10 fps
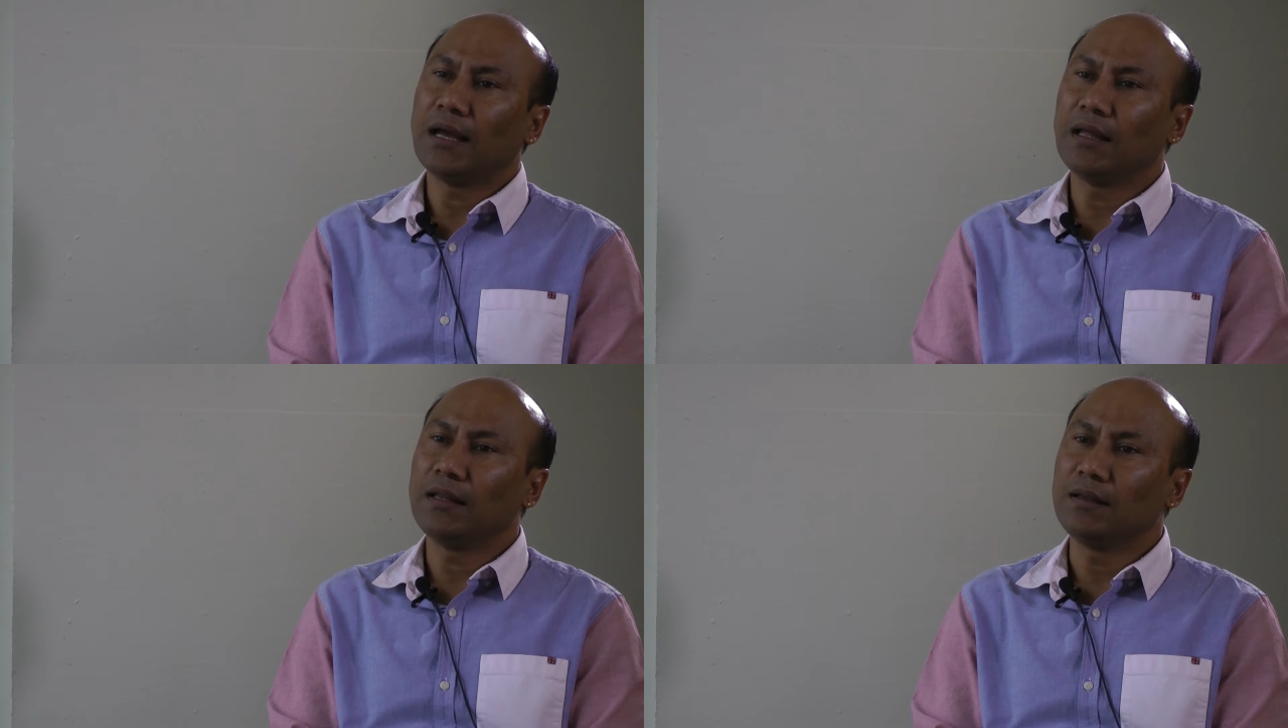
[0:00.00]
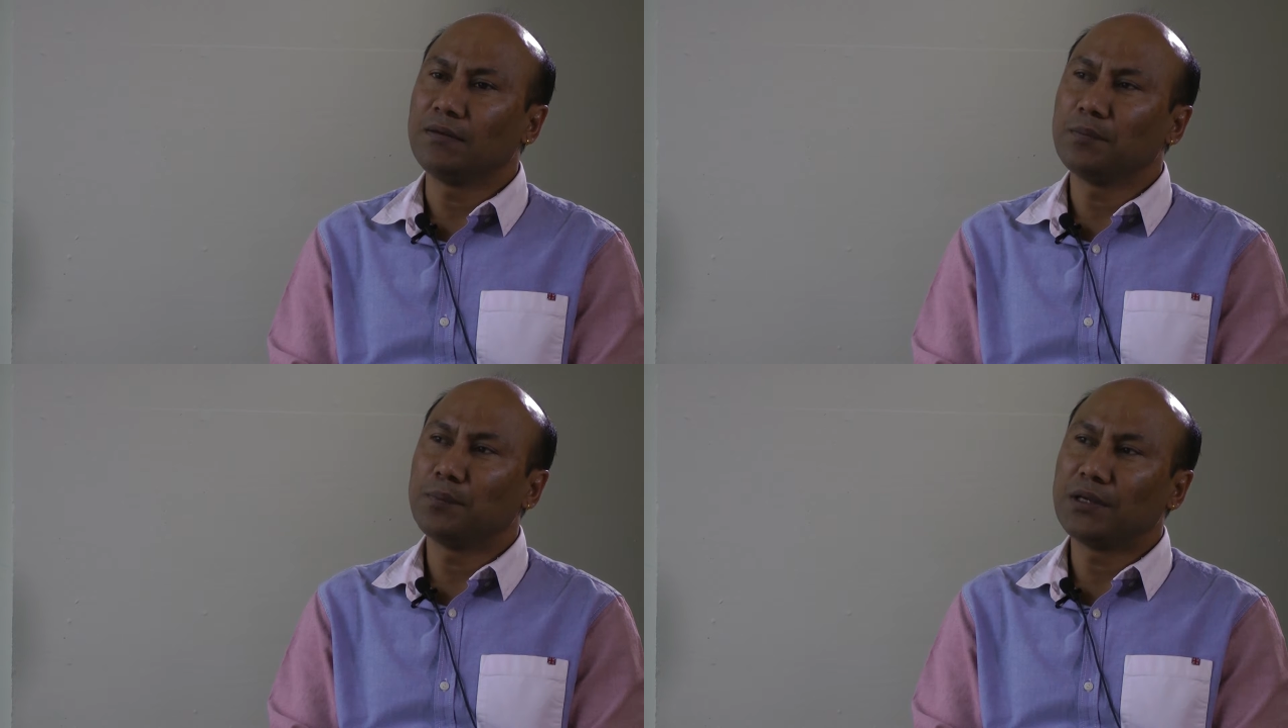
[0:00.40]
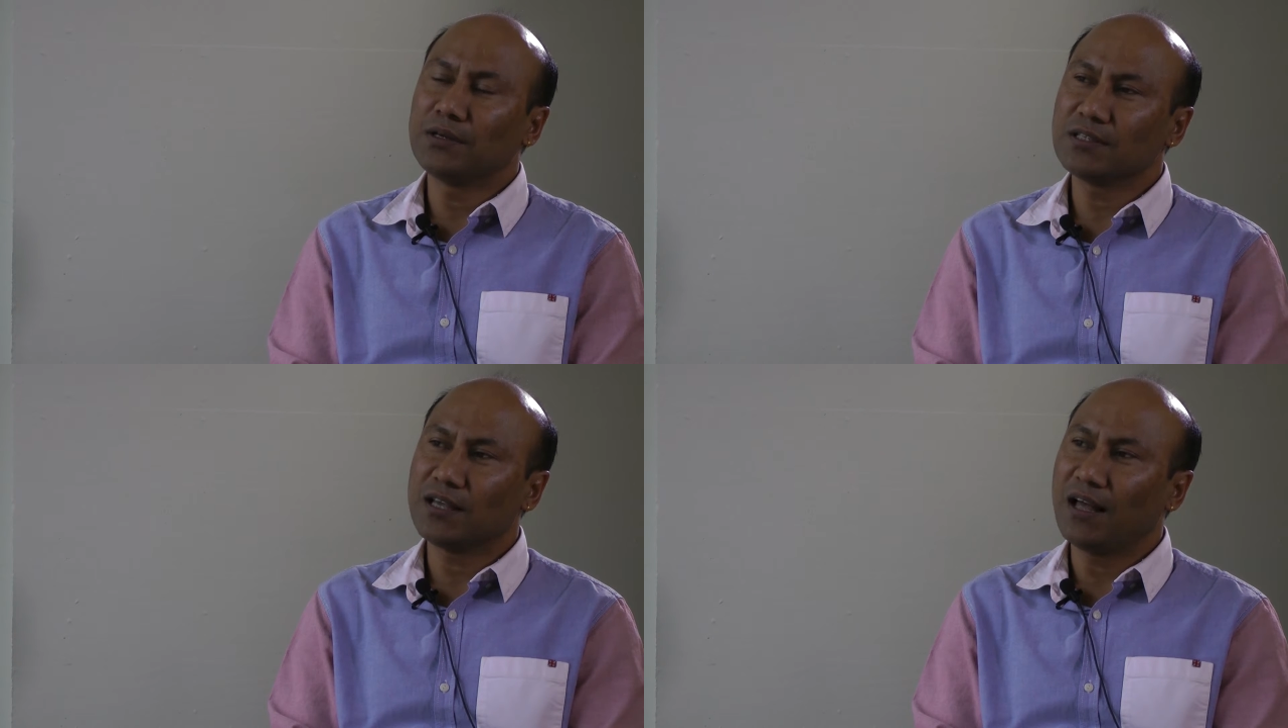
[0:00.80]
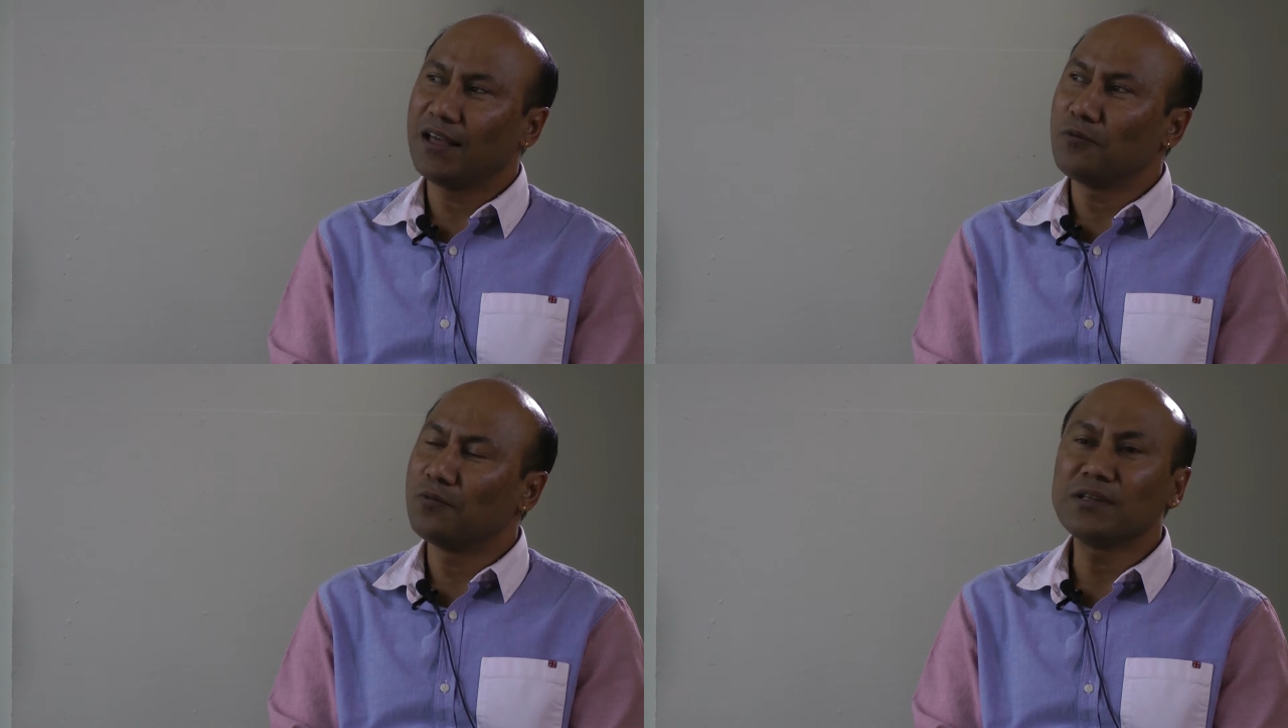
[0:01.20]
And because
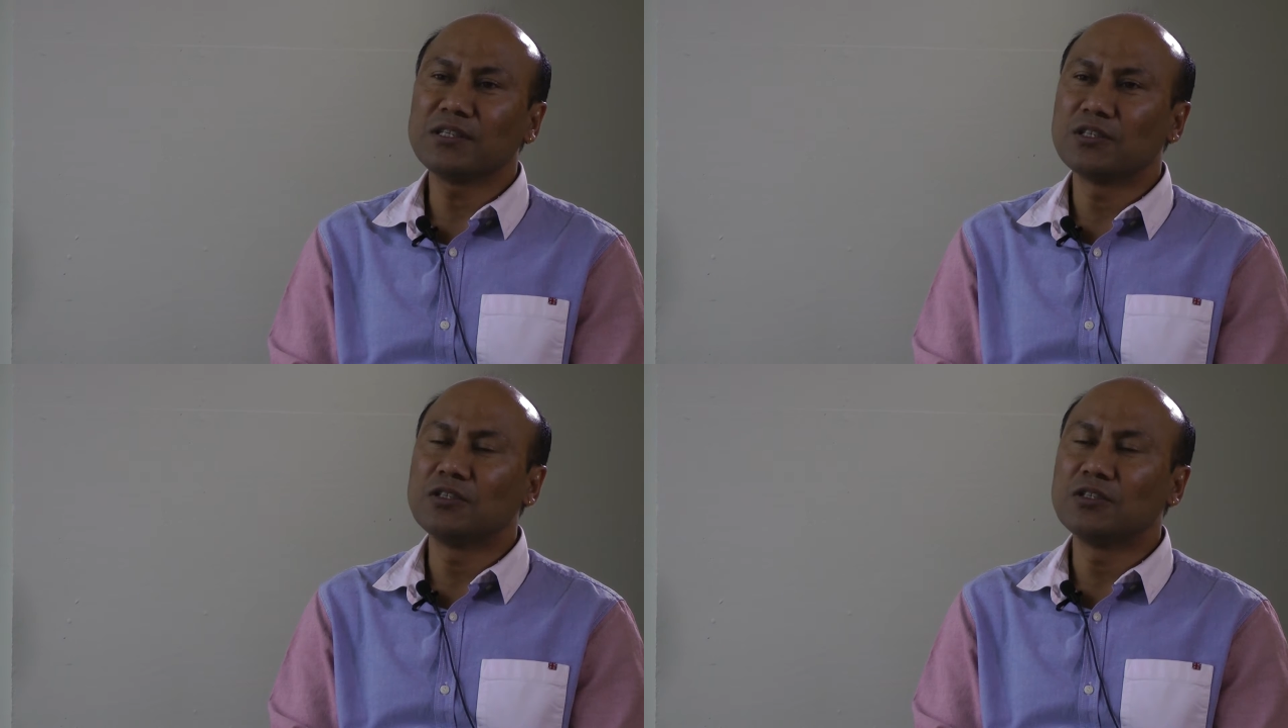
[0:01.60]
I wanted